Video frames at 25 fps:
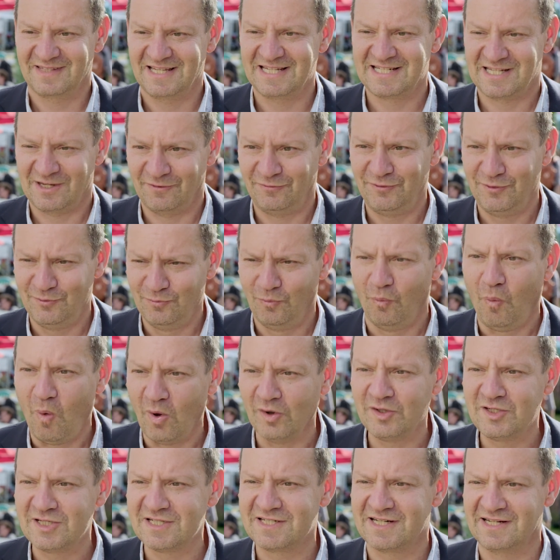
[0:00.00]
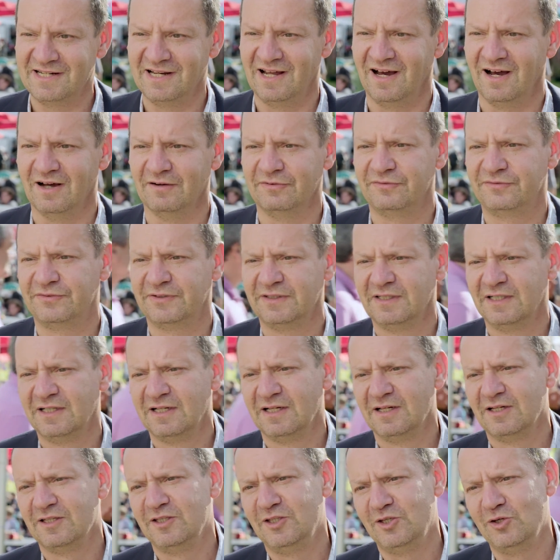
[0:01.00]
is, if you want it enough,
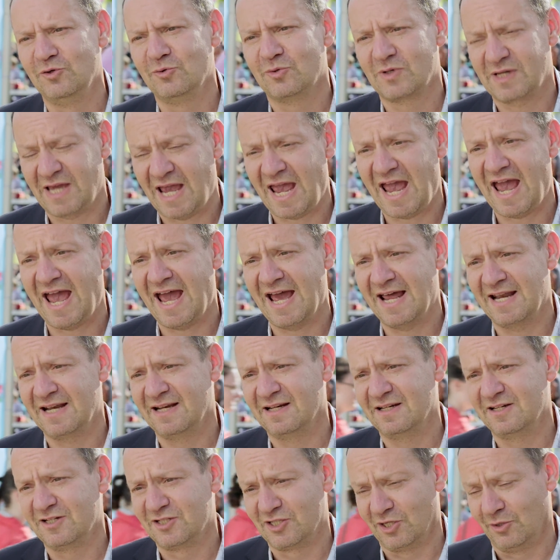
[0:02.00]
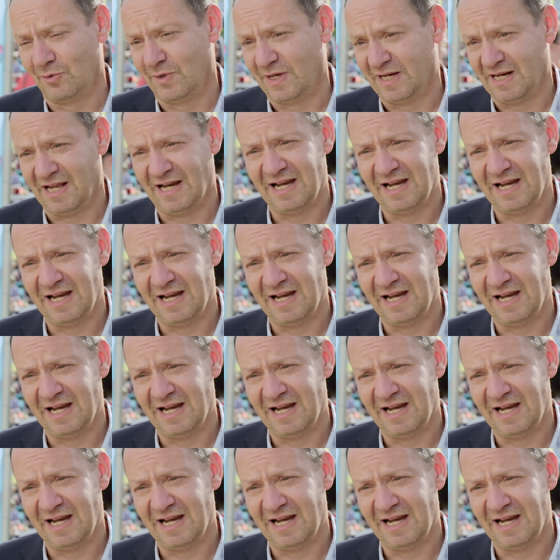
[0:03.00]
you can do it.